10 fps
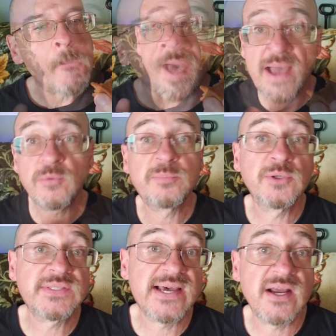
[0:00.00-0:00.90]
I would
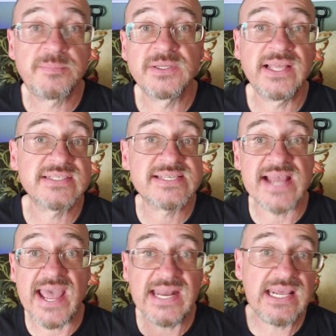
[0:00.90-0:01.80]
put that up against
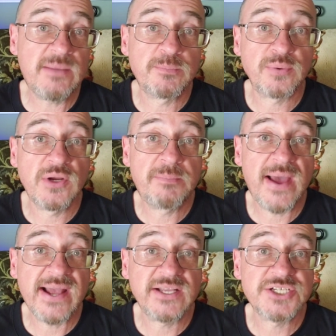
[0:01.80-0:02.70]
any
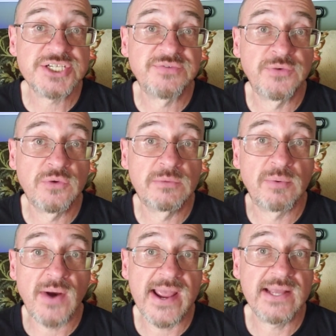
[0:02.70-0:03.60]
prepackaged food
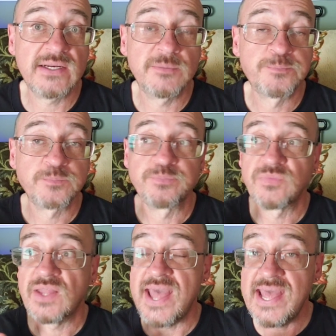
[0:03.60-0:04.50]
brand,
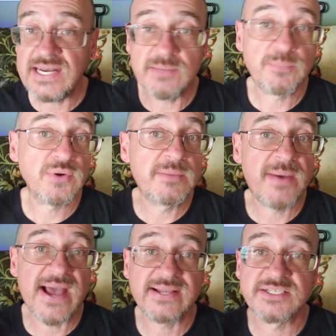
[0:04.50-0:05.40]
any
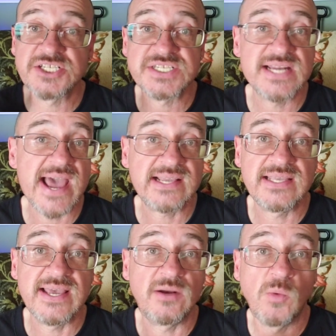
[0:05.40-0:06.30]
prepackaged snack
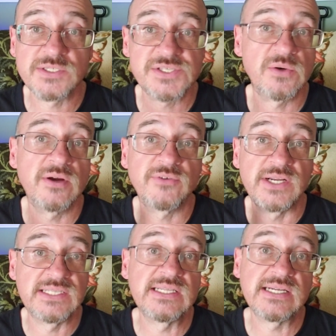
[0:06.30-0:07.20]
cake whatsoever
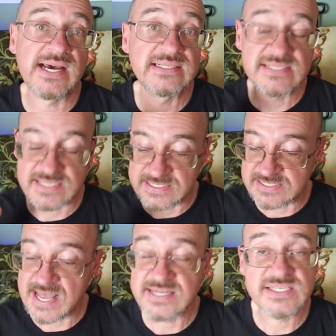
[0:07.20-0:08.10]
in the United States.
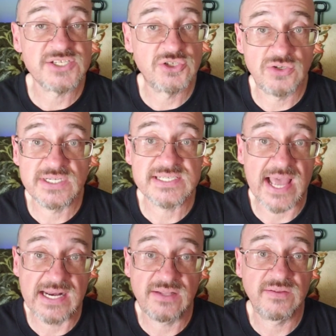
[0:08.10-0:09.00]
That is as good as
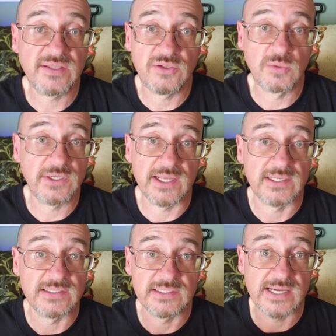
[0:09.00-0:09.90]
anything that you will
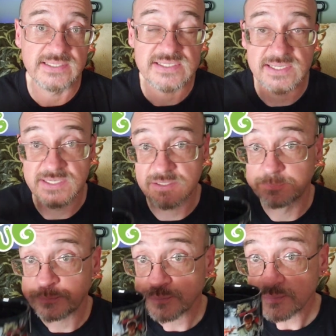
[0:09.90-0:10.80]
get in the United States.
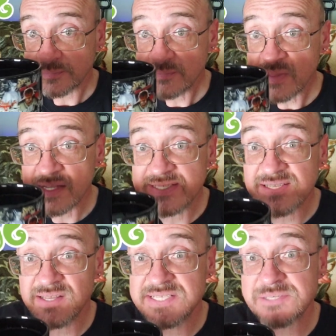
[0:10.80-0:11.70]
Let's
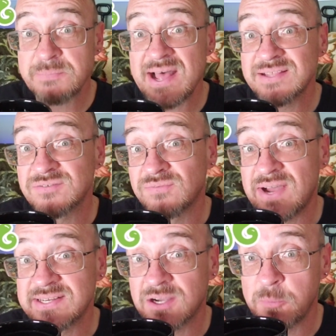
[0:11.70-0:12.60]
cleanse the palate and
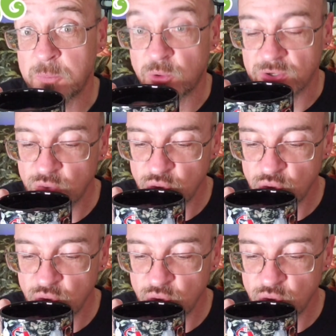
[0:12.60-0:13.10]
find a couple more.